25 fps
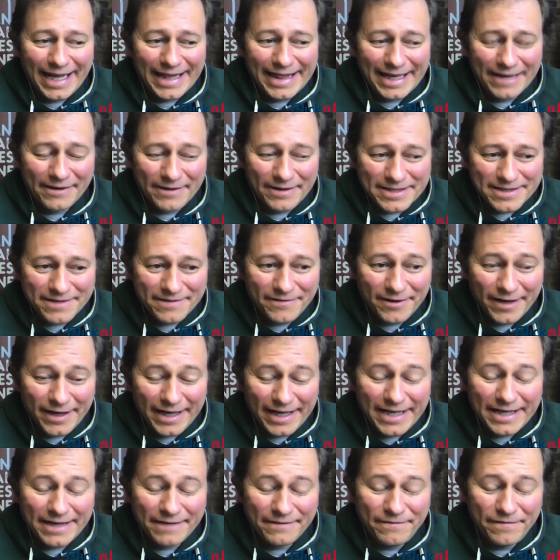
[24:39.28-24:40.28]
There is a
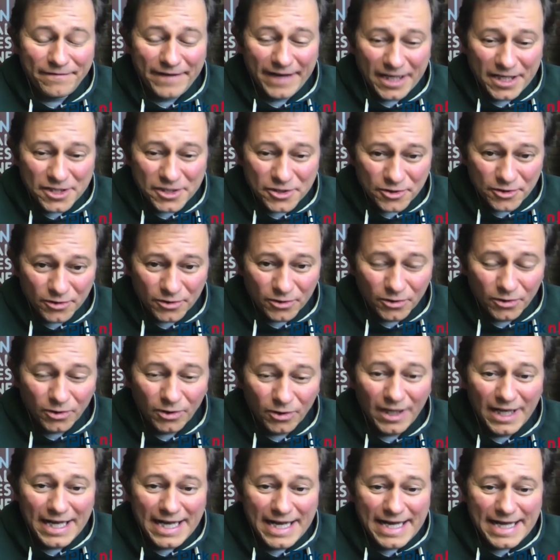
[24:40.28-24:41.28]
very fixed
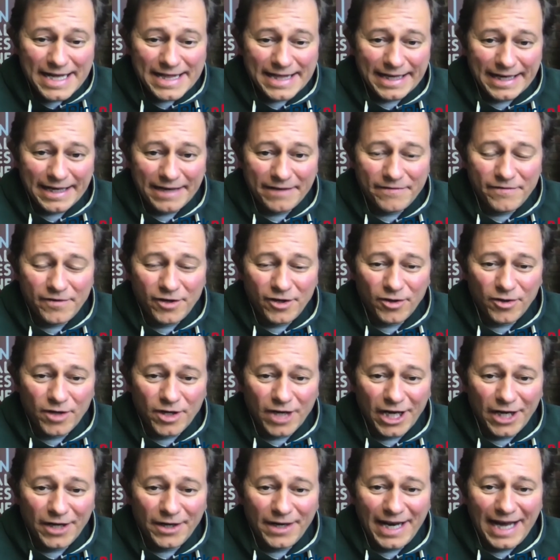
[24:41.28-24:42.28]
rule that if you
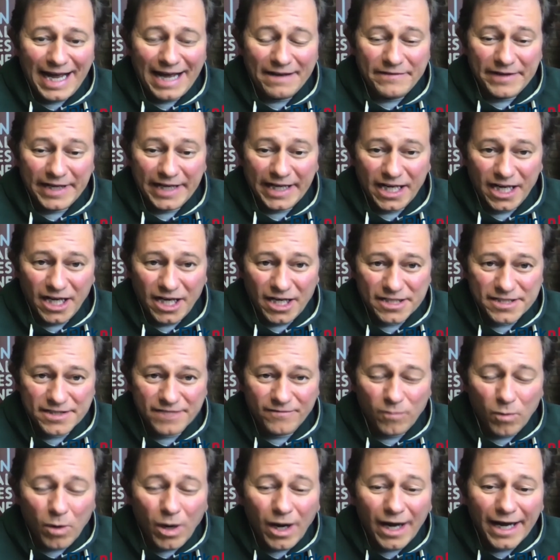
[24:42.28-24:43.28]
go and have a glass
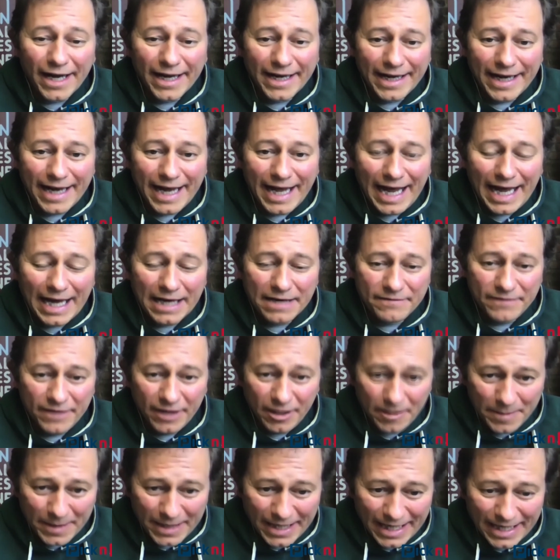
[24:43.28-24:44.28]
of wine at
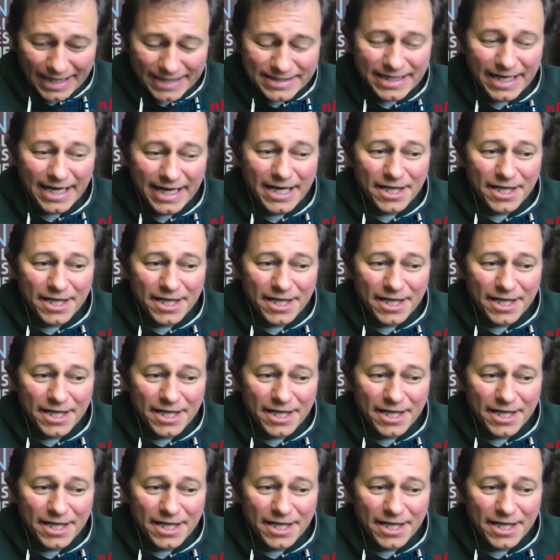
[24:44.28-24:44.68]
Welbedacht,